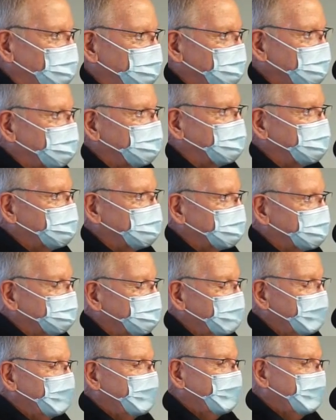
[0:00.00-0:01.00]
at the same
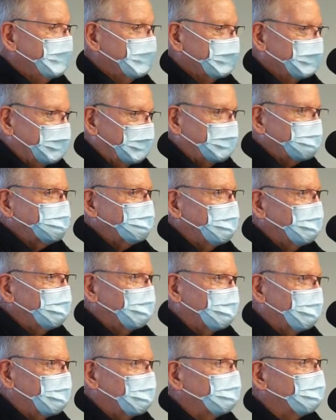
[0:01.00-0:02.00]
time. That's why
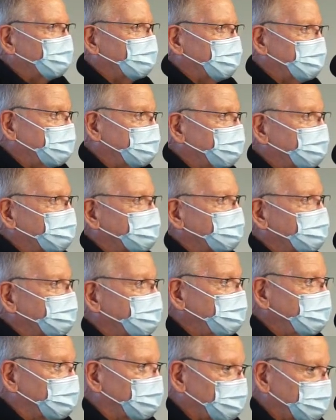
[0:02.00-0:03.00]
they were able to get this,
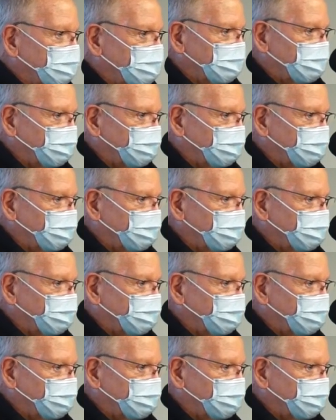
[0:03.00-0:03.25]
you know,